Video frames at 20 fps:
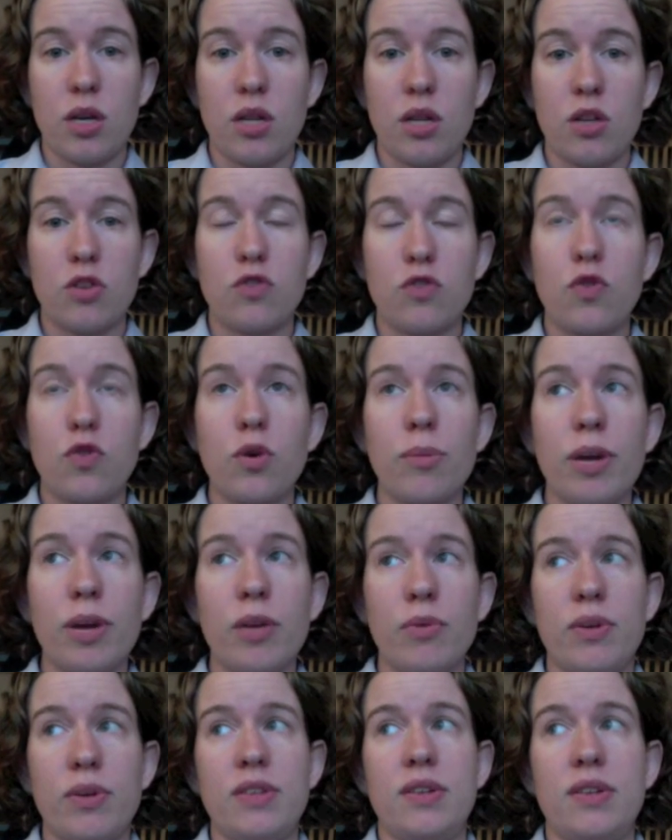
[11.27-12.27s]
There's four main
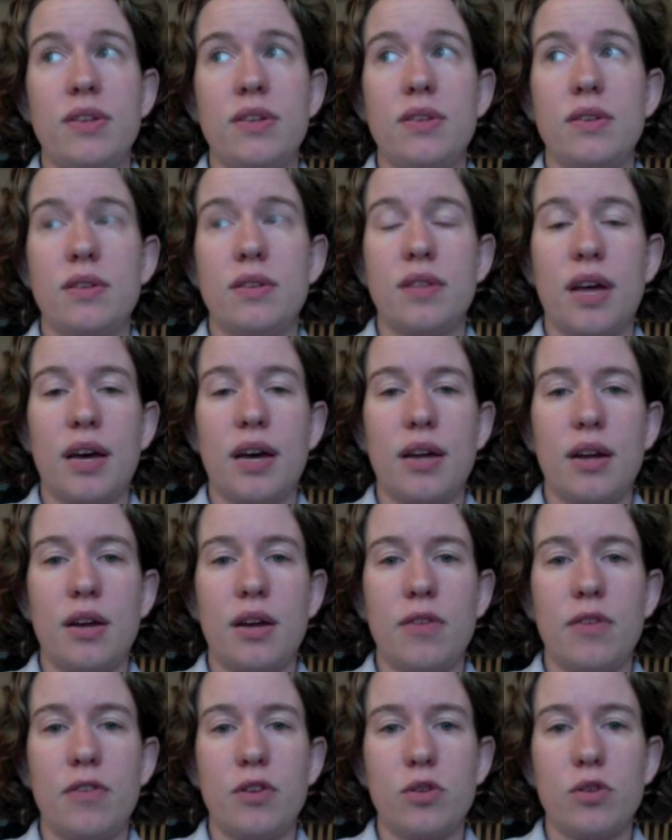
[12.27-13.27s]
reasons that I
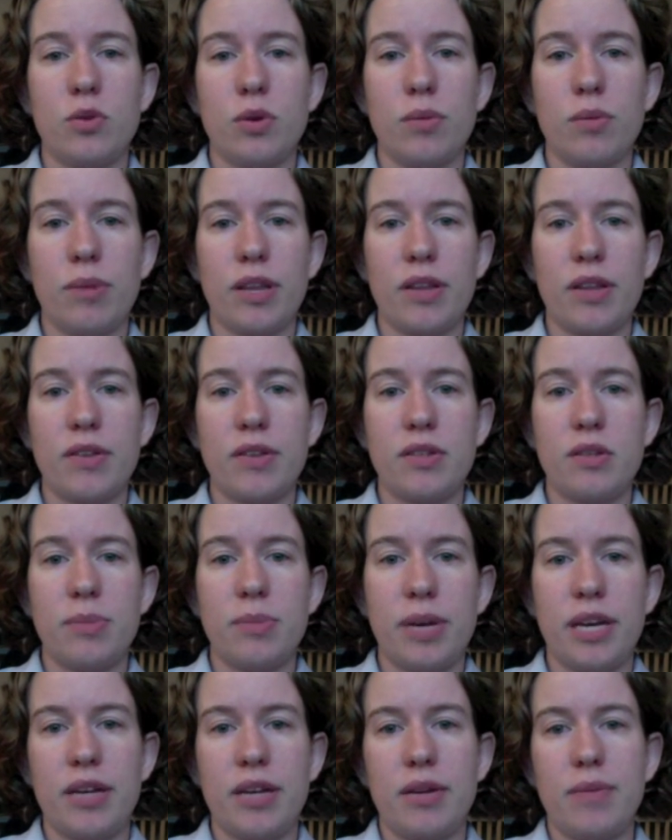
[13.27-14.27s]
feel torn by this
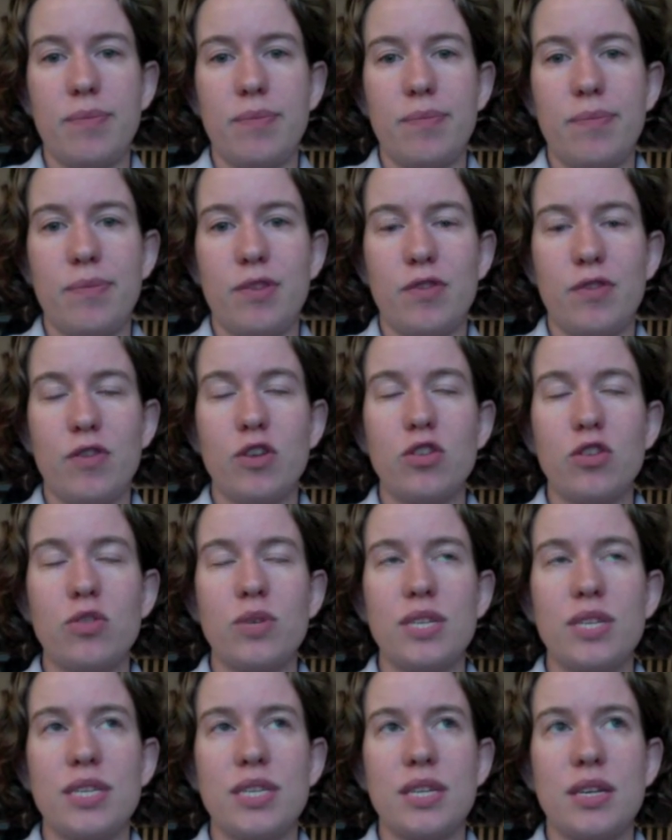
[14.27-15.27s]
debate. The first
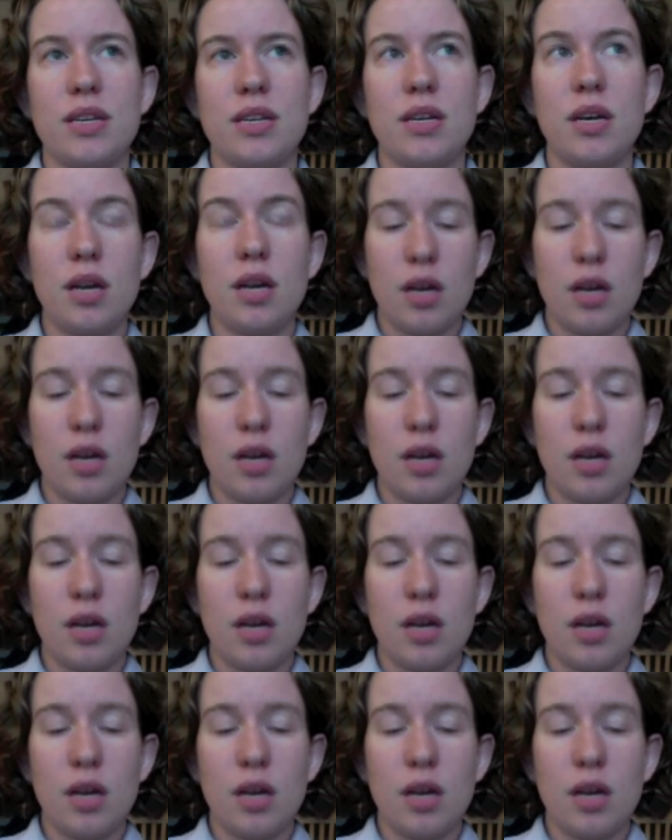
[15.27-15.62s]
reason